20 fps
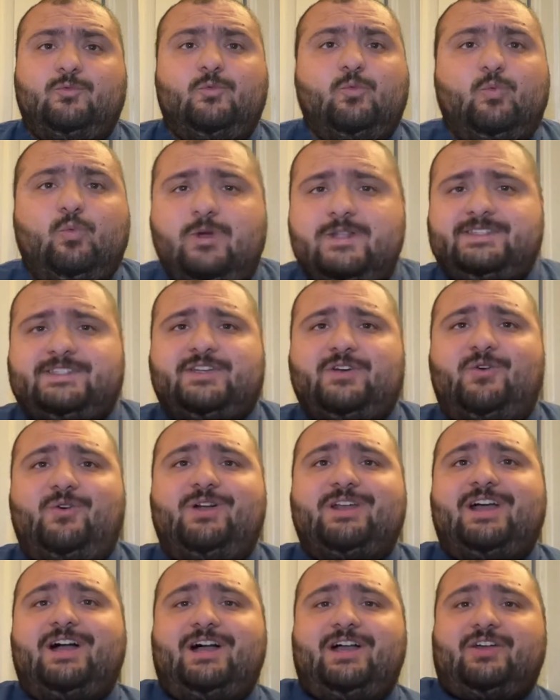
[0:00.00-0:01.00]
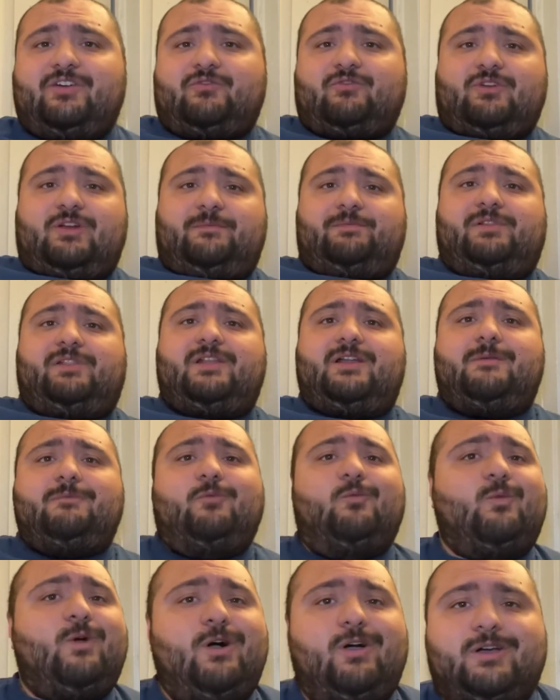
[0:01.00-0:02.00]
What's going on, Grub
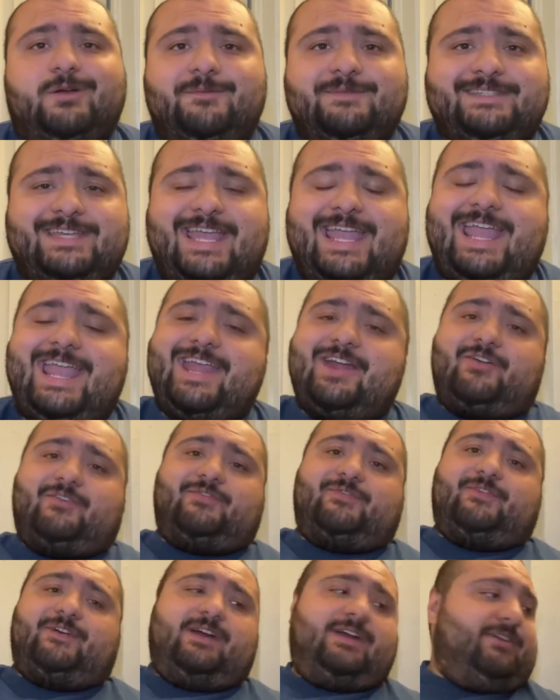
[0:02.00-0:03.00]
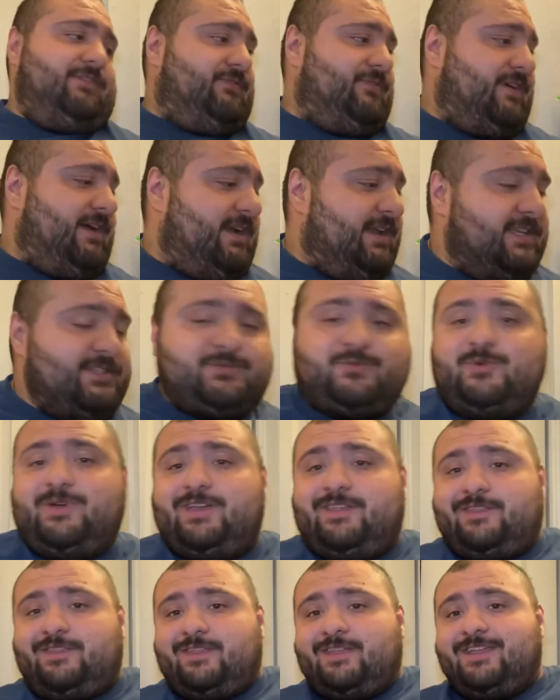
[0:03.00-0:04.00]
Club? Welcome to Air Fryer Fridays
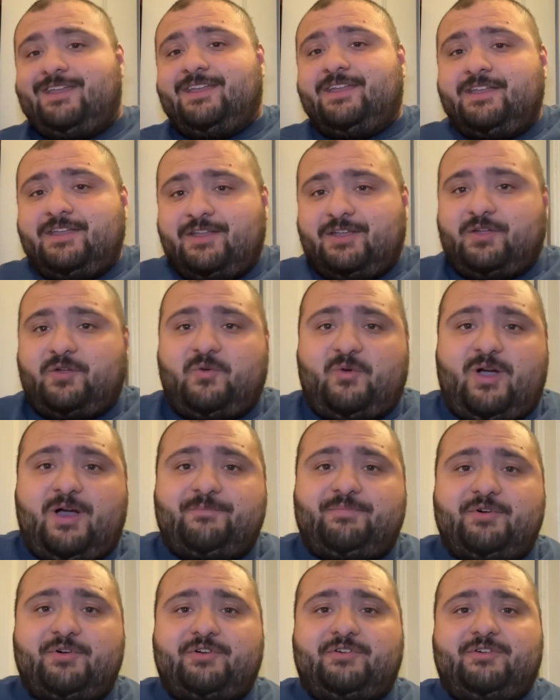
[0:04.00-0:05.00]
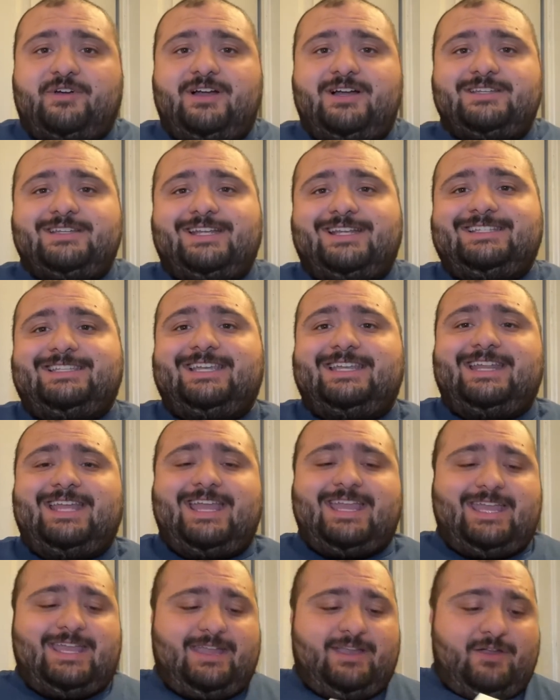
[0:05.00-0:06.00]
with Guapo Grande.
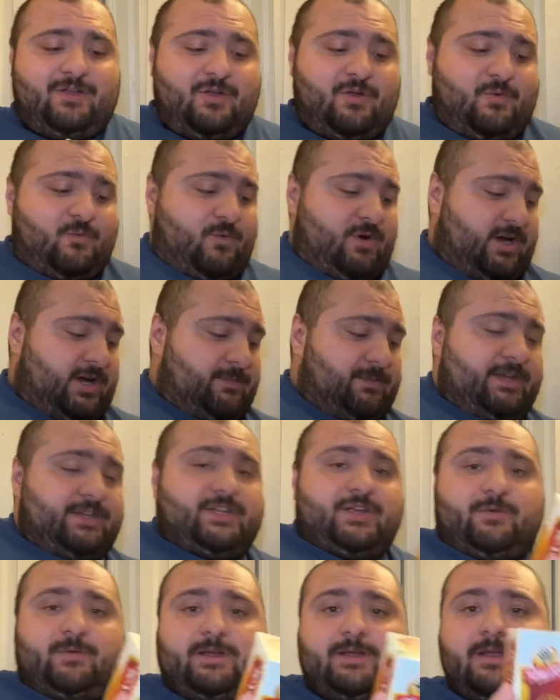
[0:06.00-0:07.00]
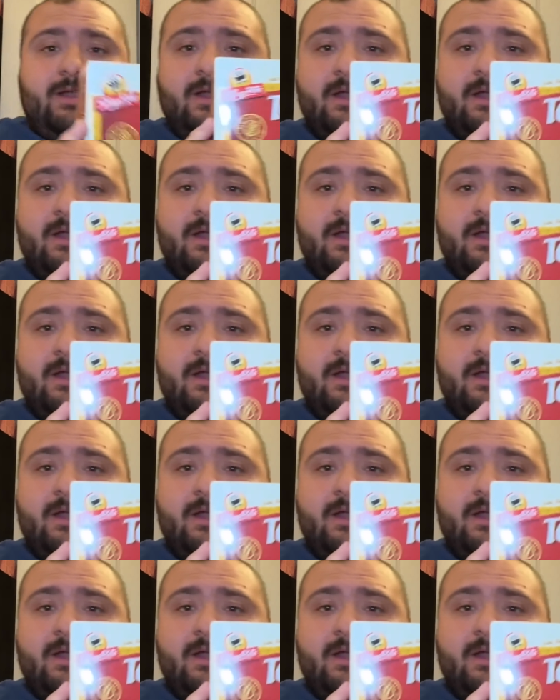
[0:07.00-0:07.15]
Today, we're gonna be doing